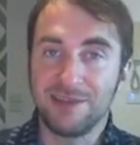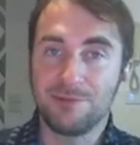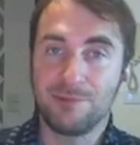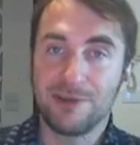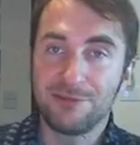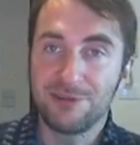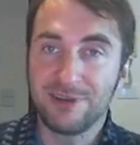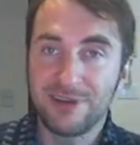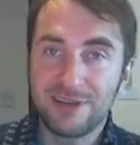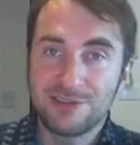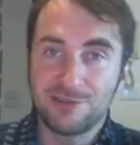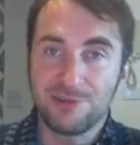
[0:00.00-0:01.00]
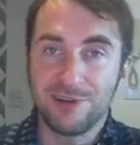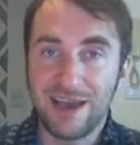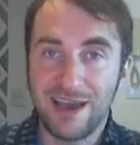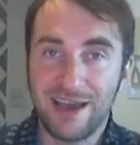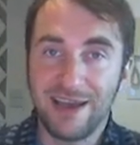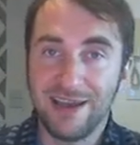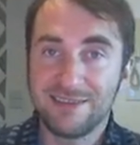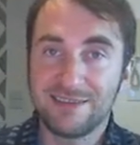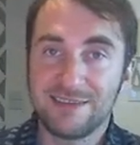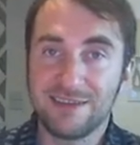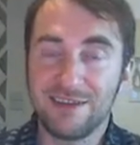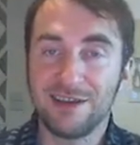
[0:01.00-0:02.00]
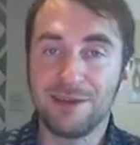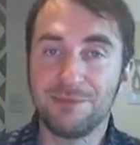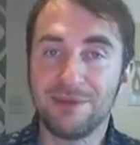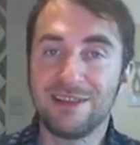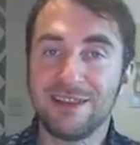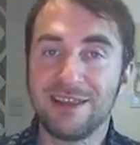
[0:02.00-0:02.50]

whether it is or not, it lets